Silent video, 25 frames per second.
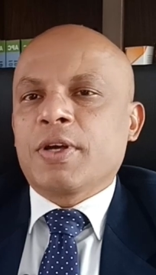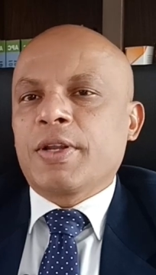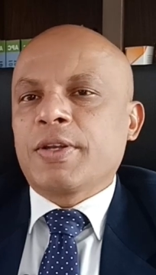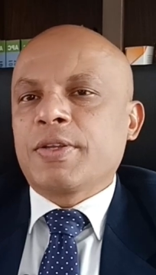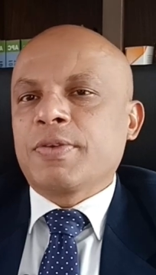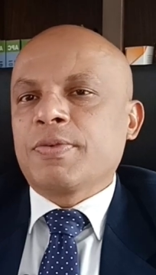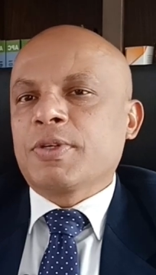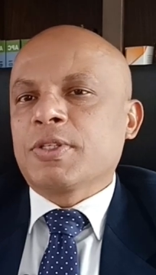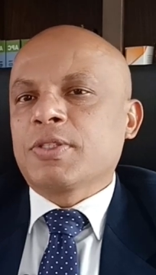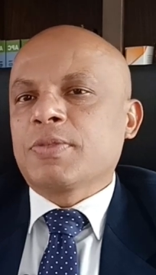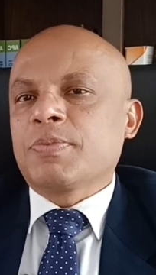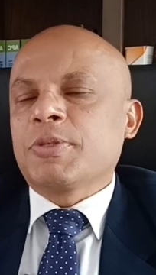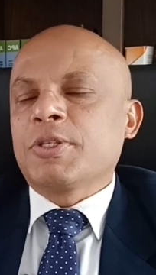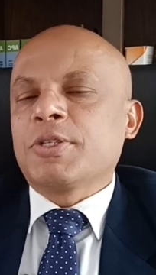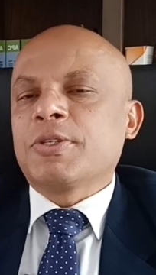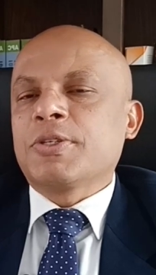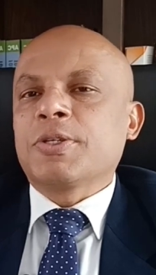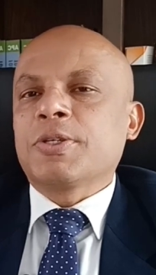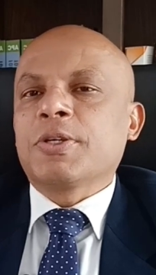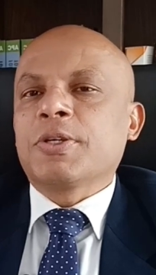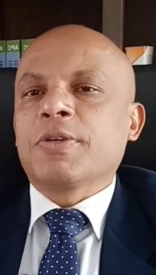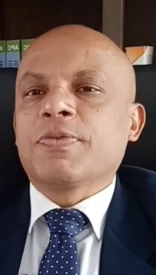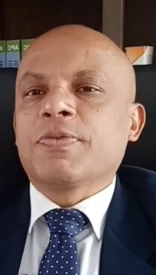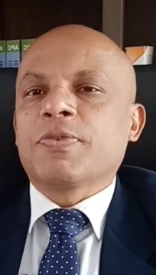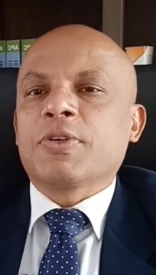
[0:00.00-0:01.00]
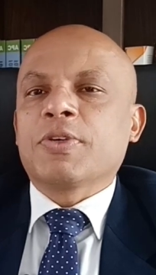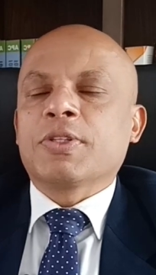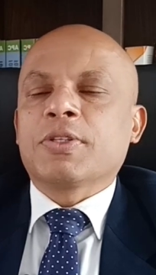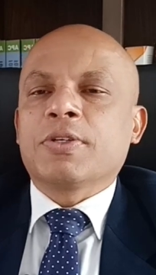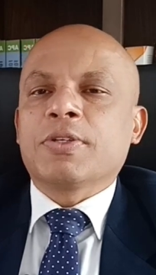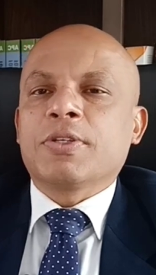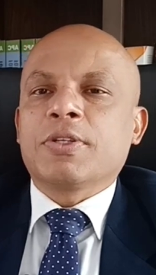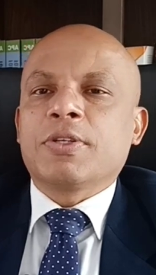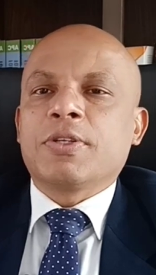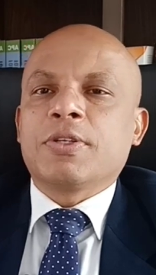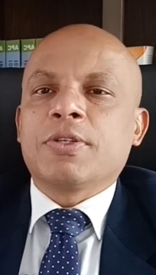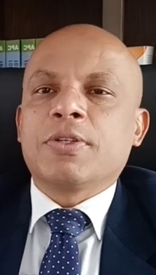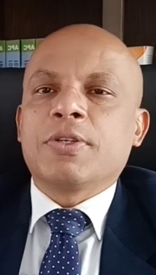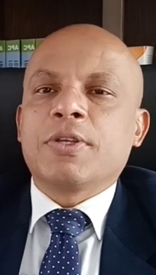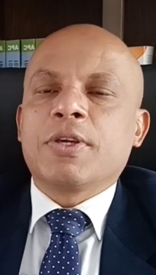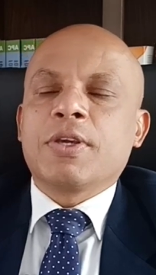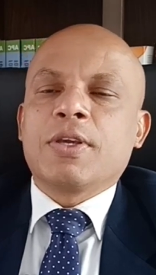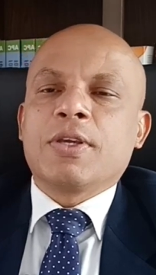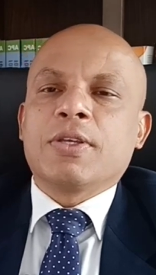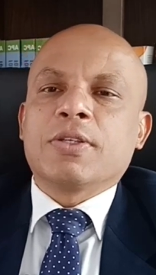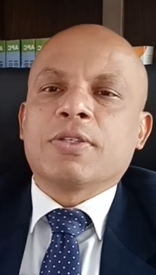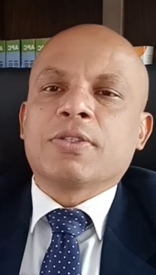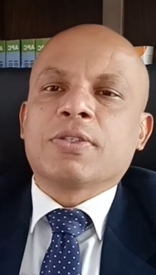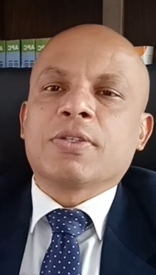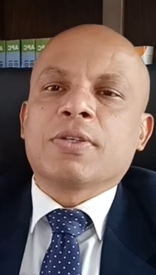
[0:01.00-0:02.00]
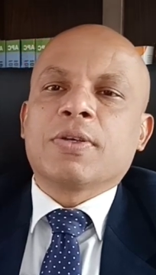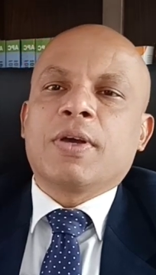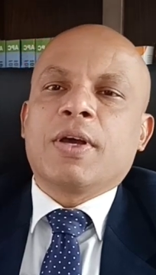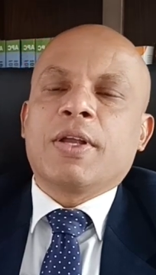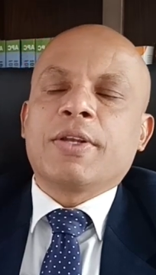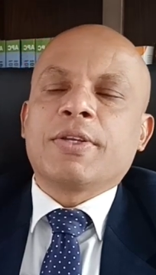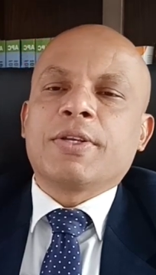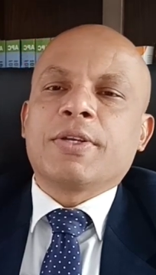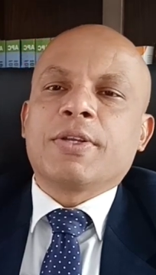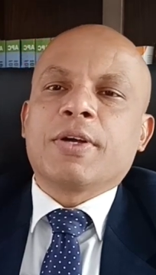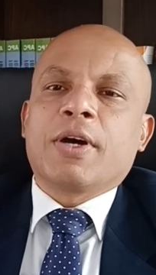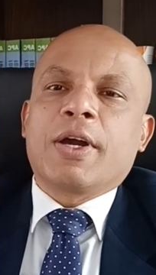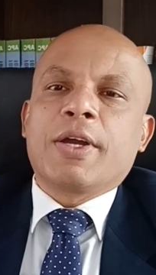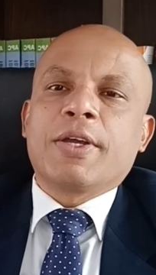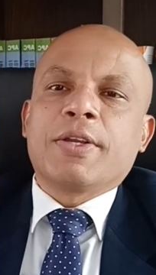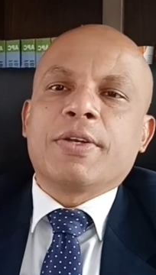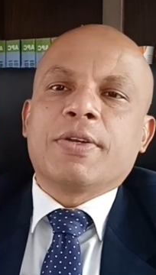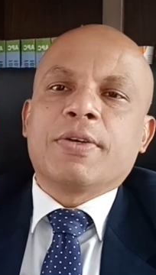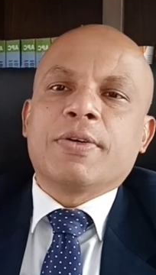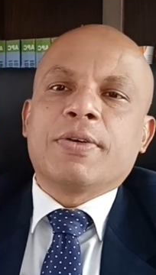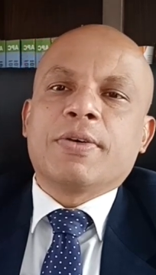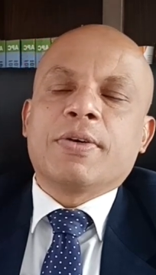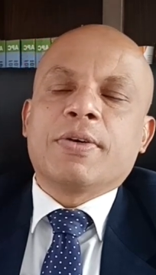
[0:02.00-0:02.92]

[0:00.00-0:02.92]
and he was been treated for 13 days, and he died